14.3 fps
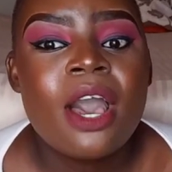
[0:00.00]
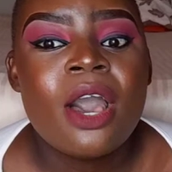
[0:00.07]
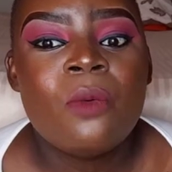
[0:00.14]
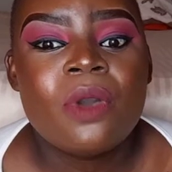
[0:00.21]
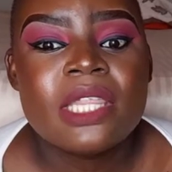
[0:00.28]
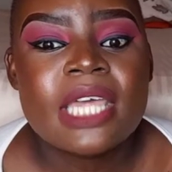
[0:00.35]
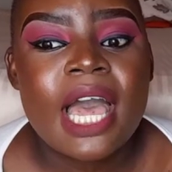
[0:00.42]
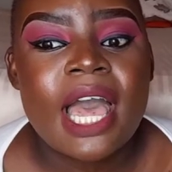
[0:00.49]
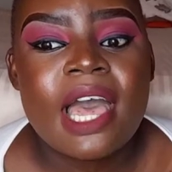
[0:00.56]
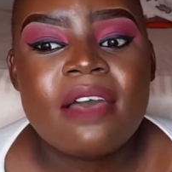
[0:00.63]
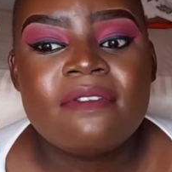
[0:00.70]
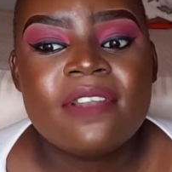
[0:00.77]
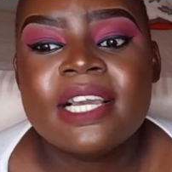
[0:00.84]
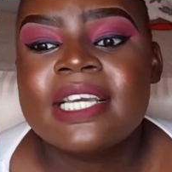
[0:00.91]
whether I
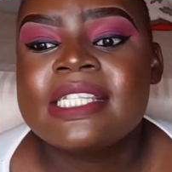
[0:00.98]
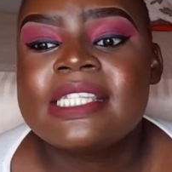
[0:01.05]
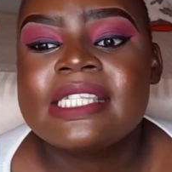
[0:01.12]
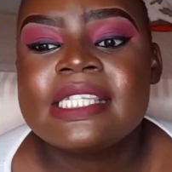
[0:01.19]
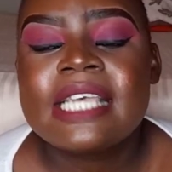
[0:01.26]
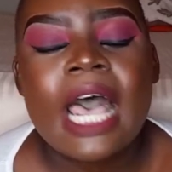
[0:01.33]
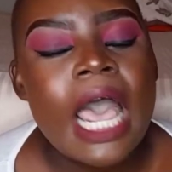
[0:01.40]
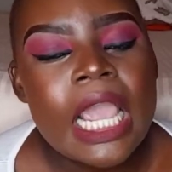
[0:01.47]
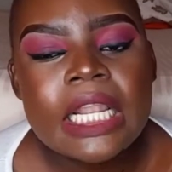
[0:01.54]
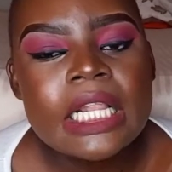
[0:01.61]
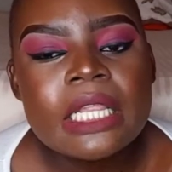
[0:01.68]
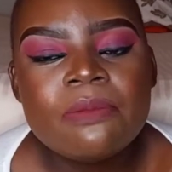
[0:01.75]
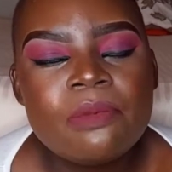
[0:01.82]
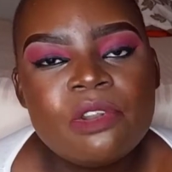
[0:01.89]
have like a tiny
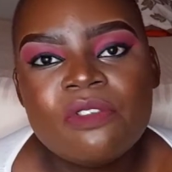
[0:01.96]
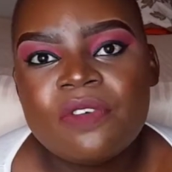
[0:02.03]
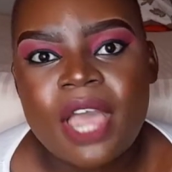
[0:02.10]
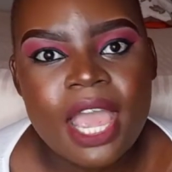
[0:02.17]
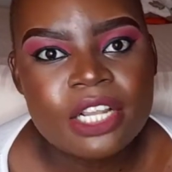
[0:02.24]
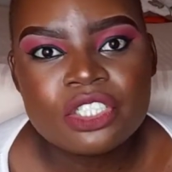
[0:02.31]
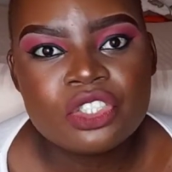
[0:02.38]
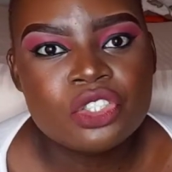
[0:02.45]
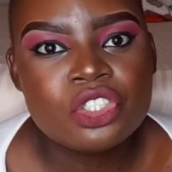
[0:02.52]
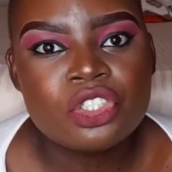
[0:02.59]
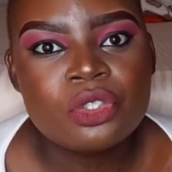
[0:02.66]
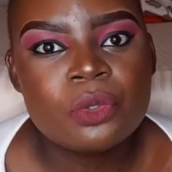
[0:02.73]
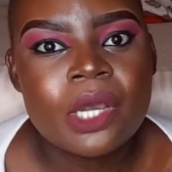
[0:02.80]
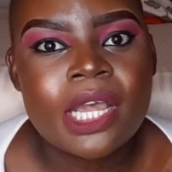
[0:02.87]
little bit of attitude
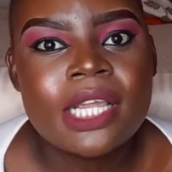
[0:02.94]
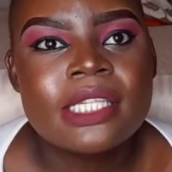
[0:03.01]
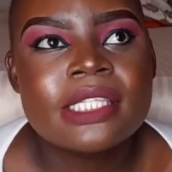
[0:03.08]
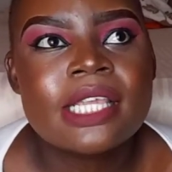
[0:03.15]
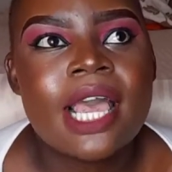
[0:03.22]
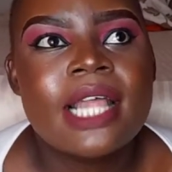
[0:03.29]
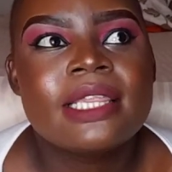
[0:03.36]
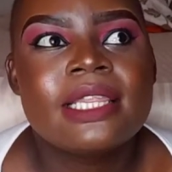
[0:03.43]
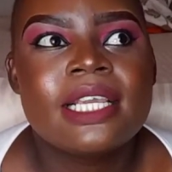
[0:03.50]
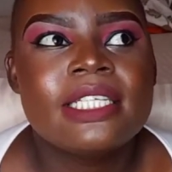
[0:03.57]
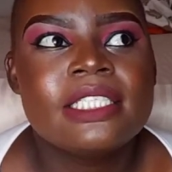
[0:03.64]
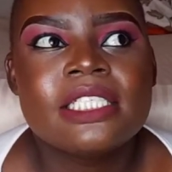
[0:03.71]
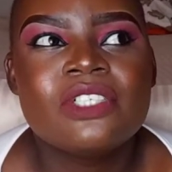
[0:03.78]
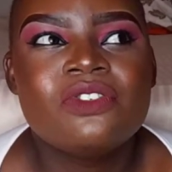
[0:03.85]
towards, and they
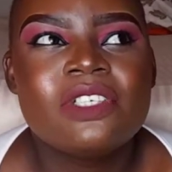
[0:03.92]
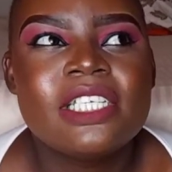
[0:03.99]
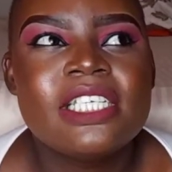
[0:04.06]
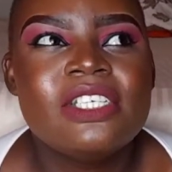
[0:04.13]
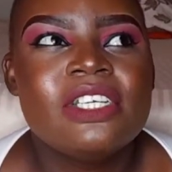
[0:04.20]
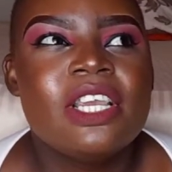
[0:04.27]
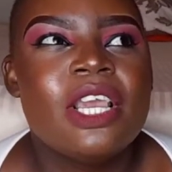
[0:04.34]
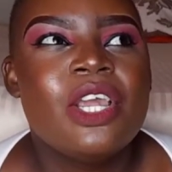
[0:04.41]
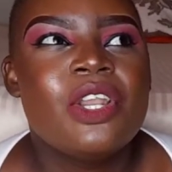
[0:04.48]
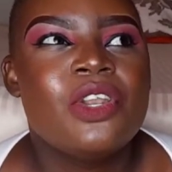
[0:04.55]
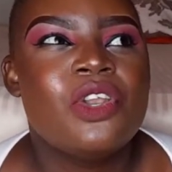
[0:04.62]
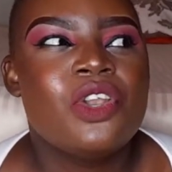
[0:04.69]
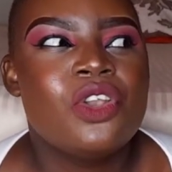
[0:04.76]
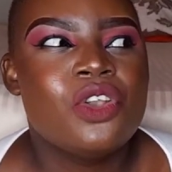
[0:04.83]
didn't really
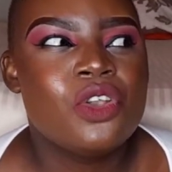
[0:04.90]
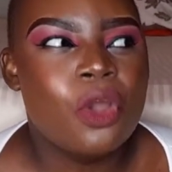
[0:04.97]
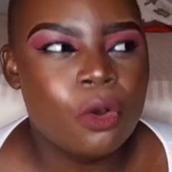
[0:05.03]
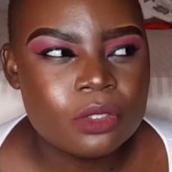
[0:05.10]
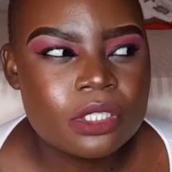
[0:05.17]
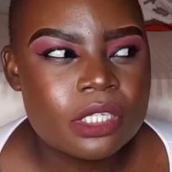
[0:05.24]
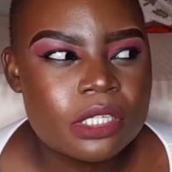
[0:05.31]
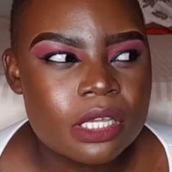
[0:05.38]
notice.